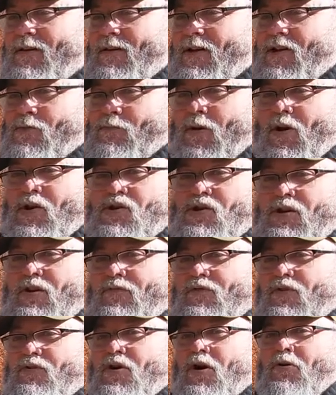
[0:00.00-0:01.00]
especially
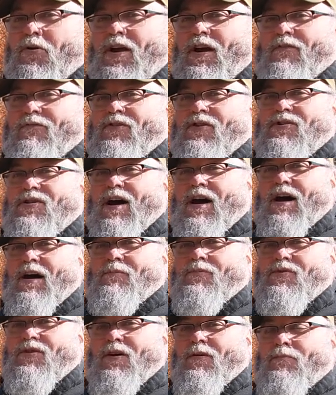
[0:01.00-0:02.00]
if you don't have the
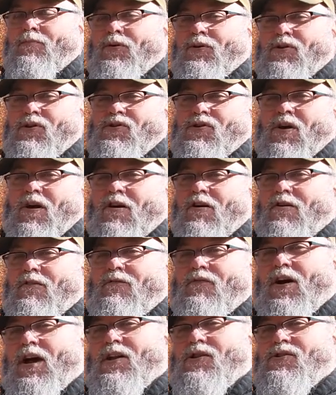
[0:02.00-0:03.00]
time to put the saw in a
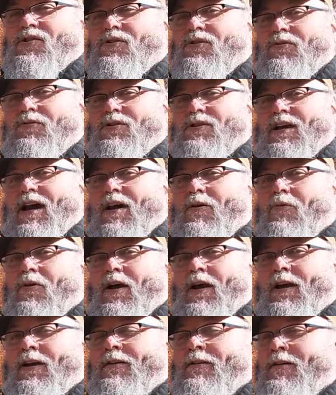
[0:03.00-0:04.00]
vise and do it that
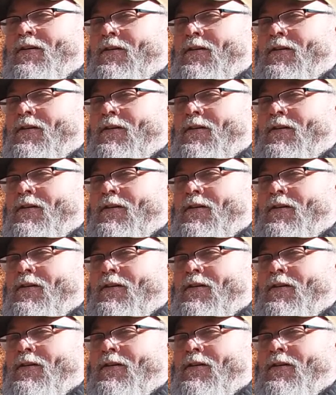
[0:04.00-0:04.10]
way.